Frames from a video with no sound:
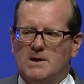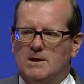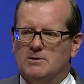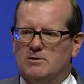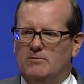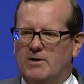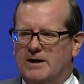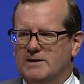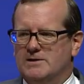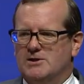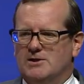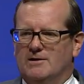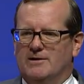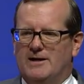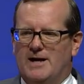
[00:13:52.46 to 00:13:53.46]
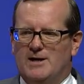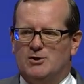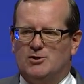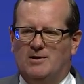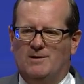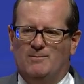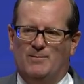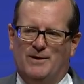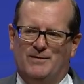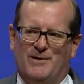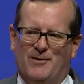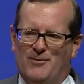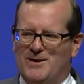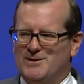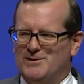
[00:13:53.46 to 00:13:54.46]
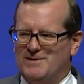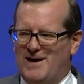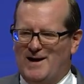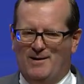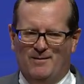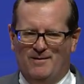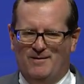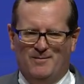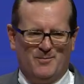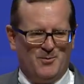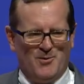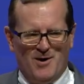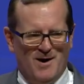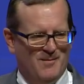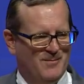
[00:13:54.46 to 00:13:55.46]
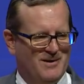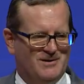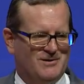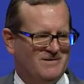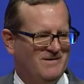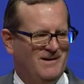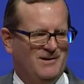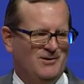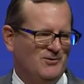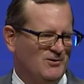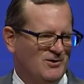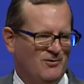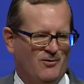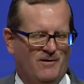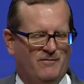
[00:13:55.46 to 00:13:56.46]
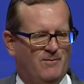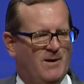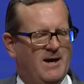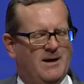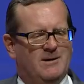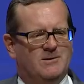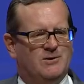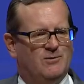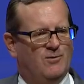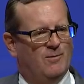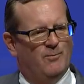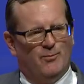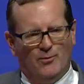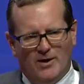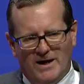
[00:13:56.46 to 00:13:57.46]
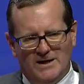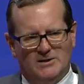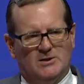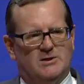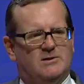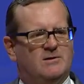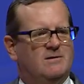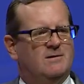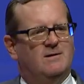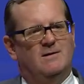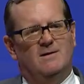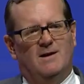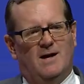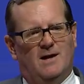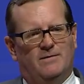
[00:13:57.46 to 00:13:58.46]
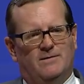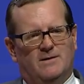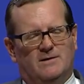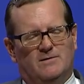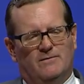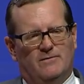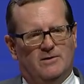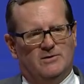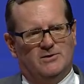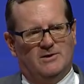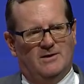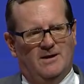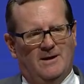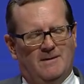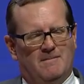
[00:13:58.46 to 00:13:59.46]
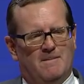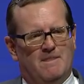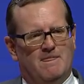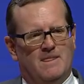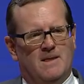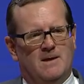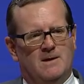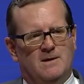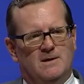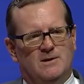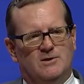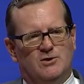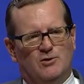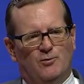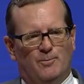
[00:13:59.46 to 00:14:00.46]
to reconciliation, but there is that promise that you too have made to embrace ethnic diversity, to